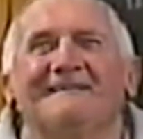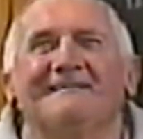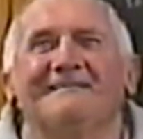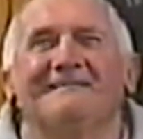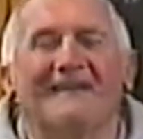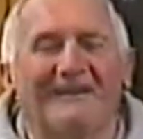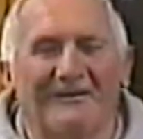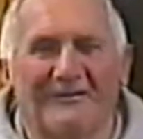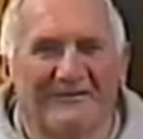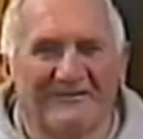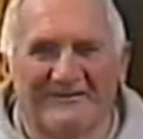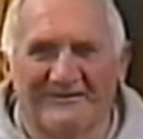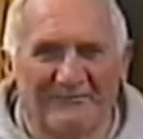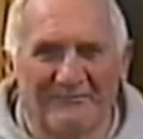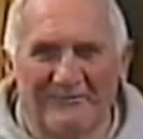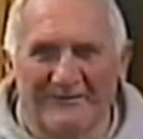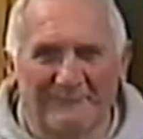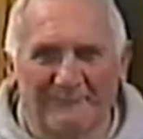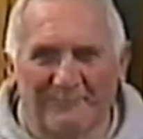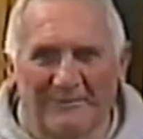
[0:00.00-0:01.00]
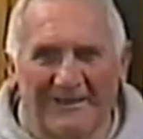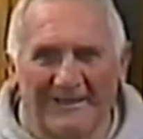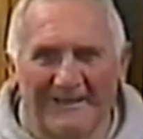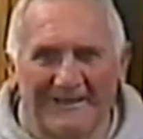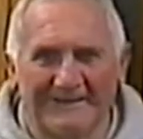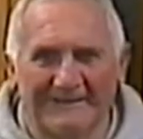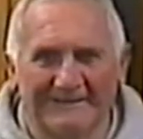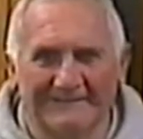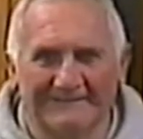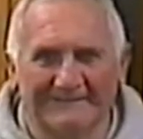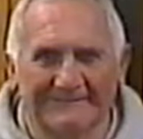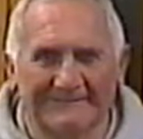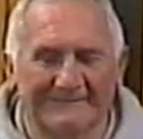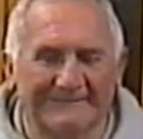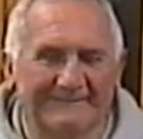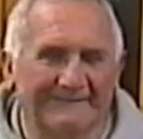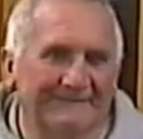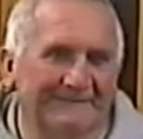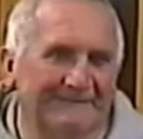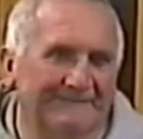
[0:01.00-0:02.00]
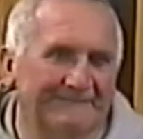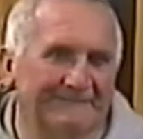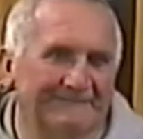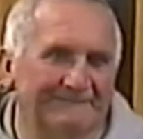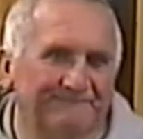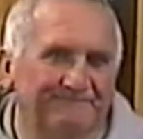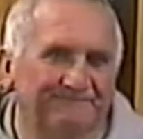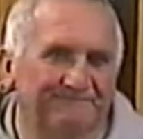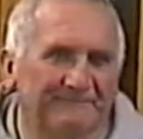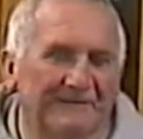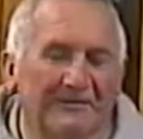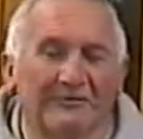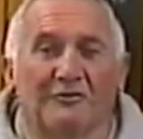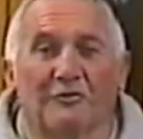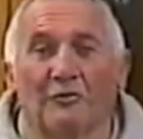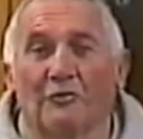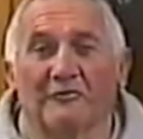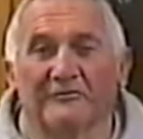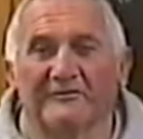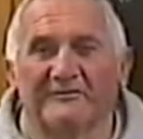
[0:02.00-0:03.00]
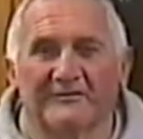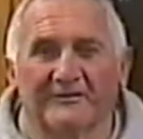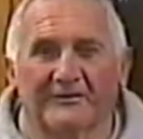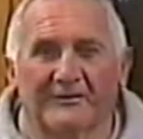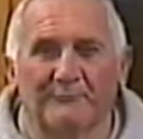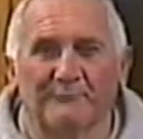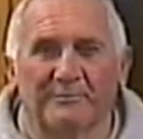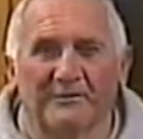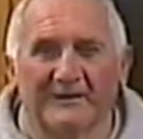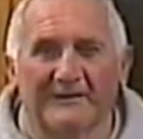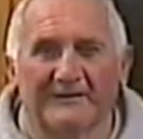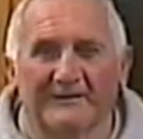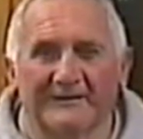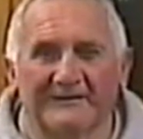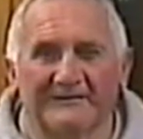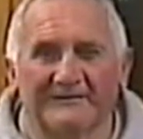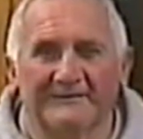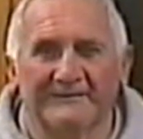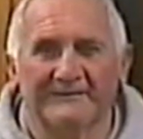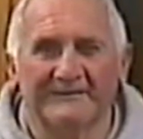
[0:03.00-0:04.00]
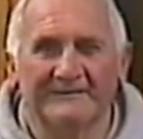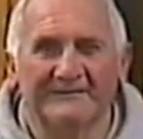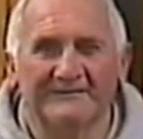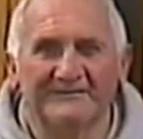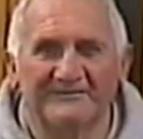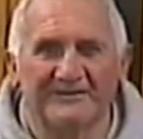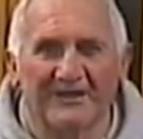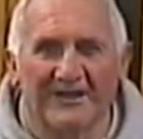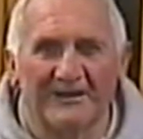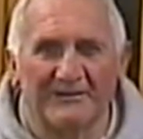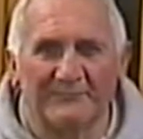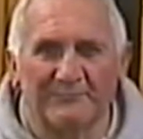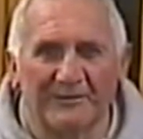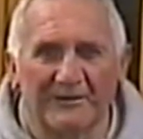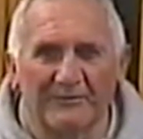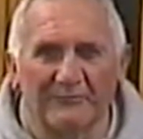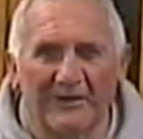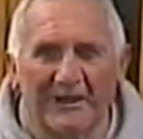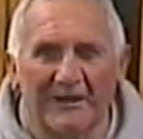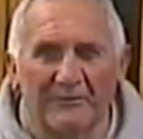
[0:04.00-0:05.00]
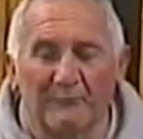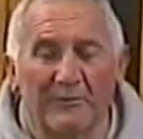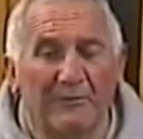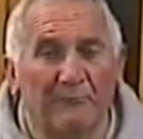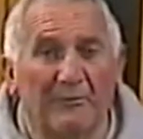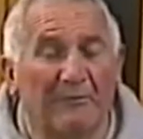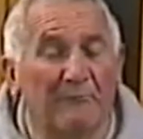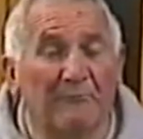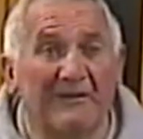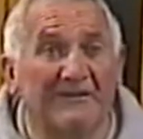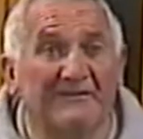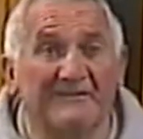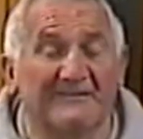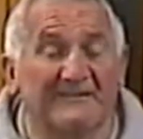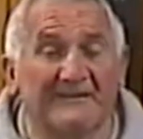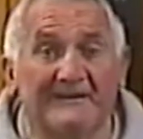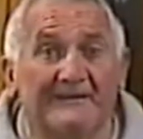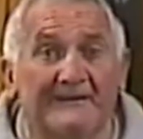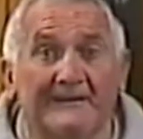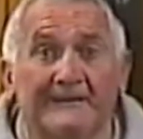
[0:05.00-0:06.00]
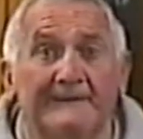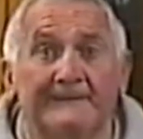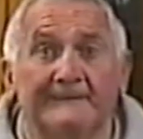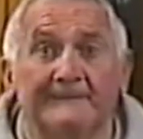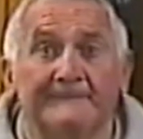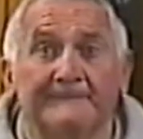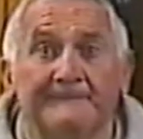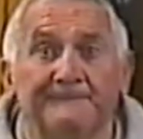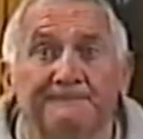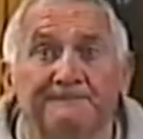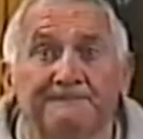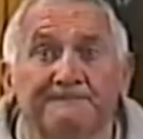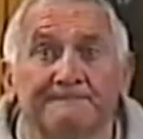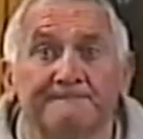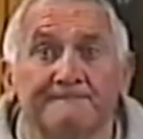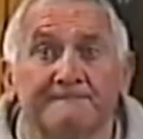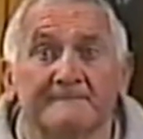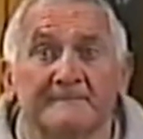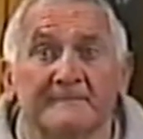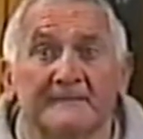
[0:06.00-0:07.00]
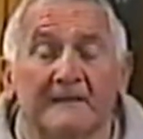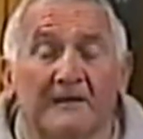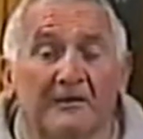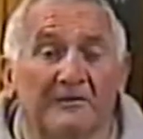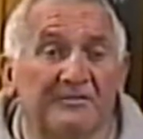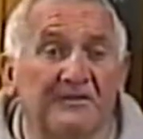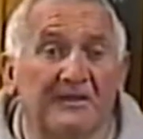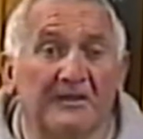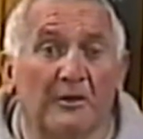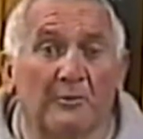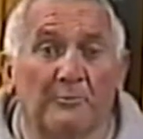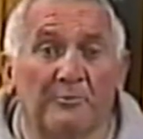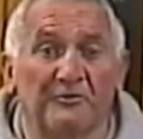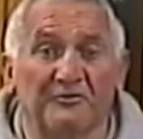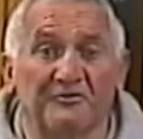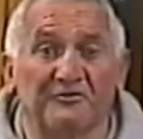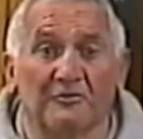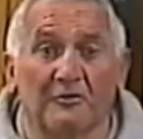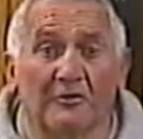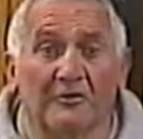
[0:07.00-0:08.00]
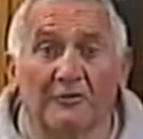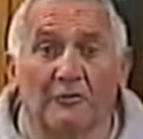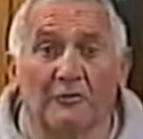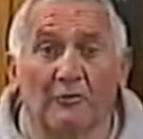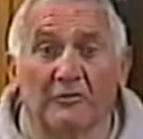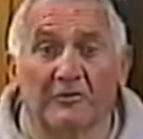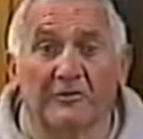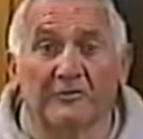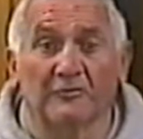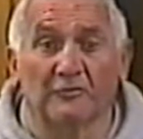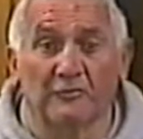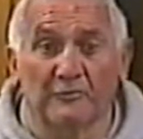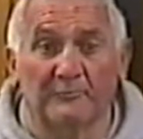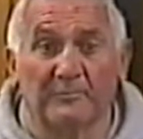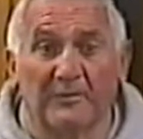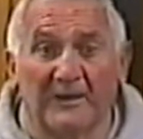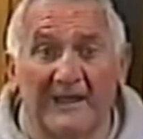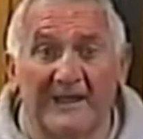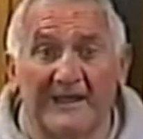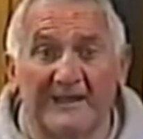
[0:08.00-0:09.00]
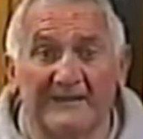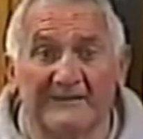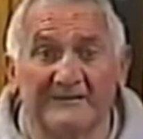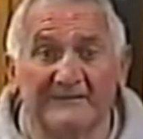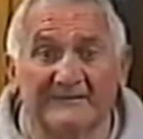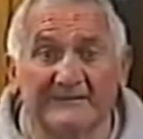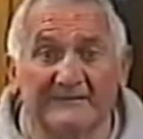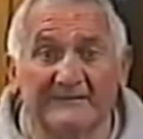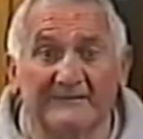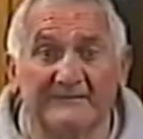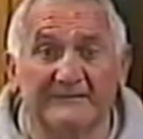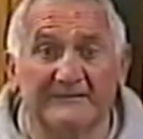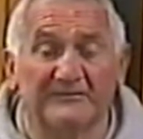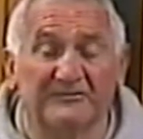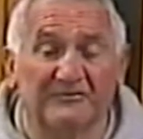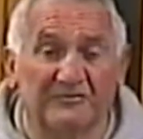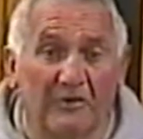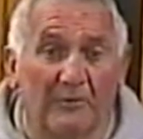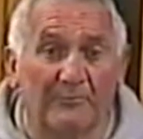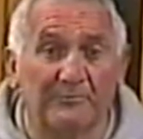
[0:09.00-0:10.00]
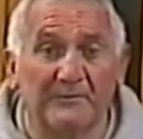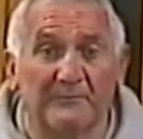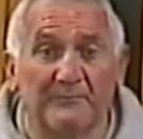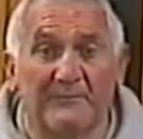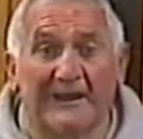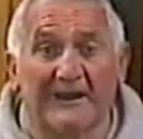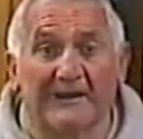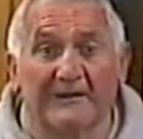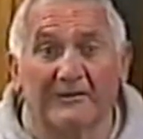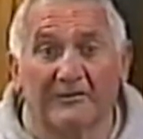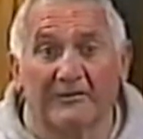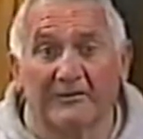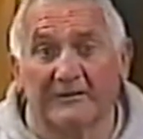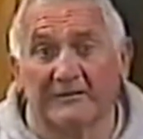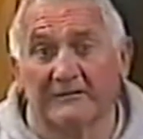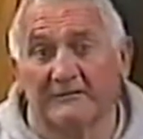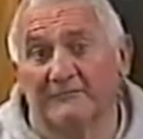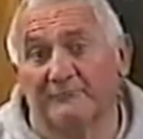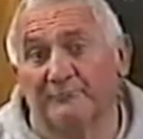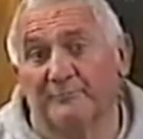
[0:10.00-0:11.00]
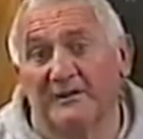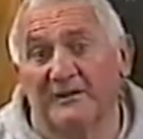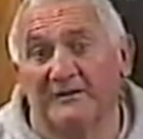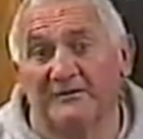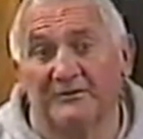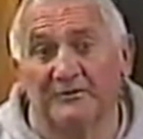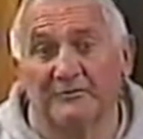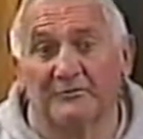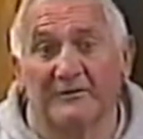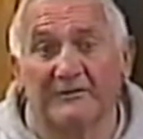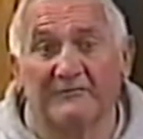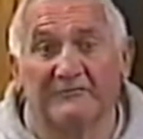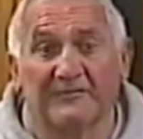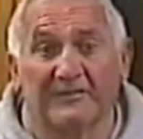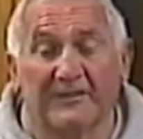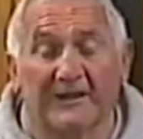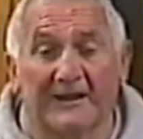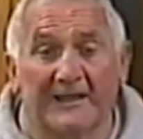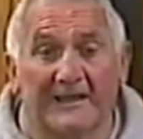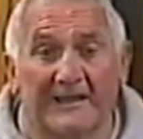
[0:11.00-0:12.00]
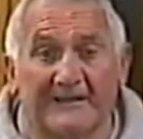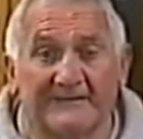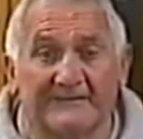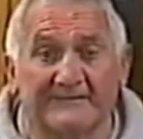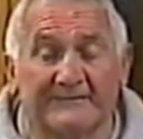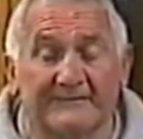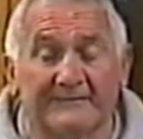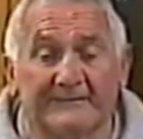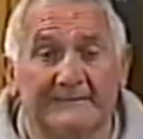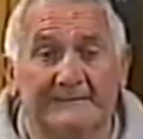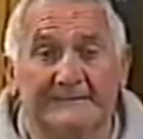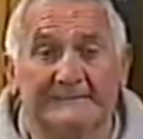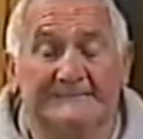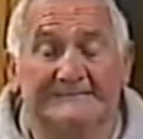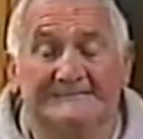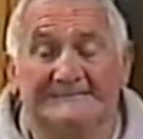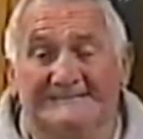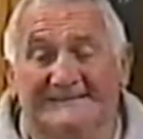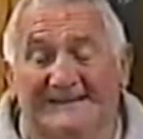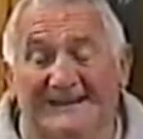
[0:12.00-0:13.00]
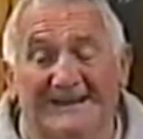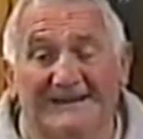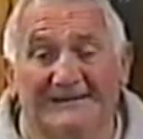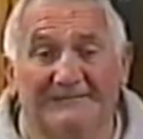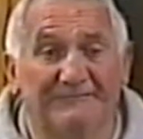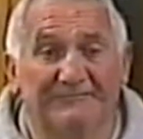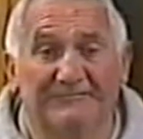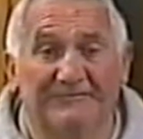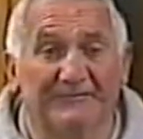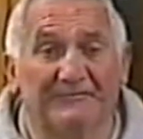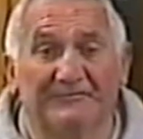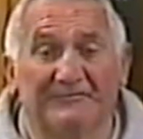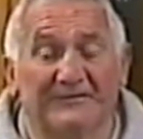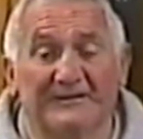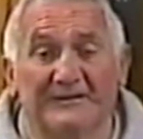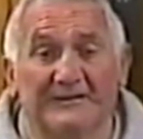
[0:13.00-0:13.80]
then I saw you play, and uh, of course you completely changed me around. When we went to Sydney, I think I put you on all the good players and you chopped them out like you've been doing for the last 10, 15,